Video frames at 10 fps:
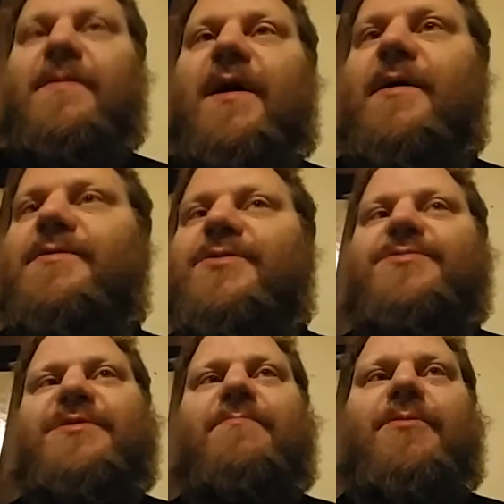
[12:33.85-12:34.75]
I could do
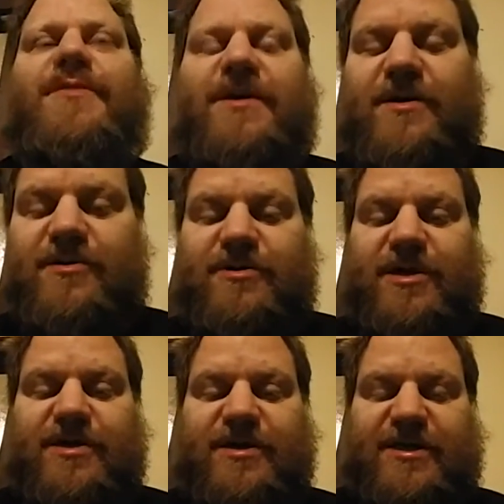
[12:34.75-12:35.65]
something on the
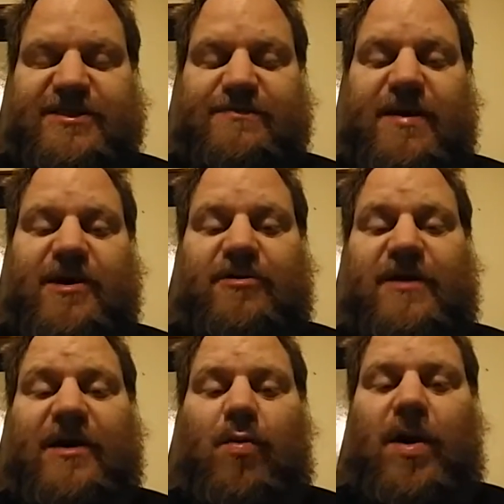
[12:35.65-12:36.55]
internet. It doesn't matter.
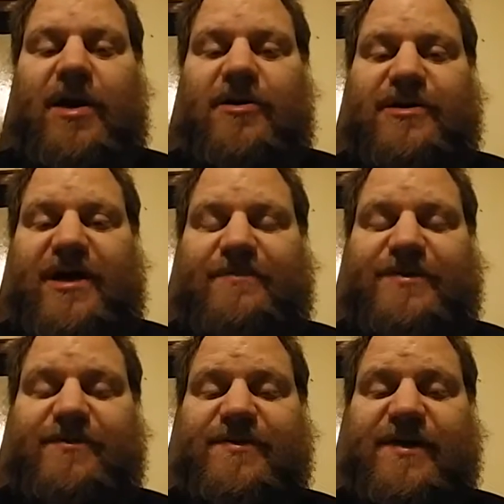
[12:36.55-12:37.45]
Like
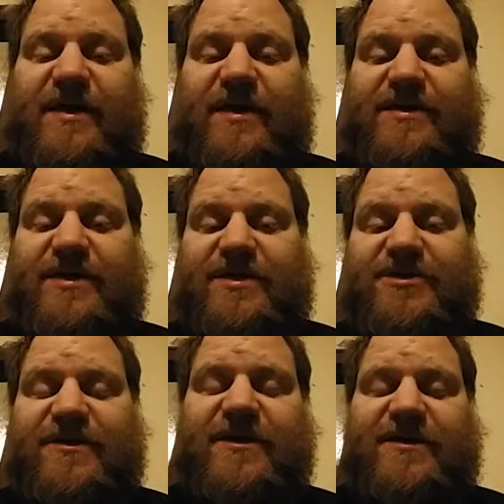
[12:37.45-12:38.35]
wiretaps. Everything I
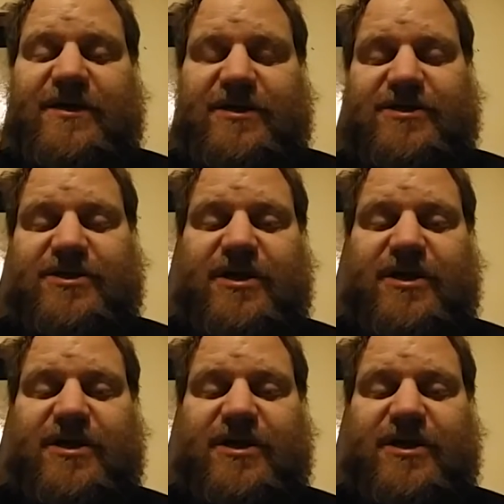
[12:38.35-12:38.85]
touch, they touch.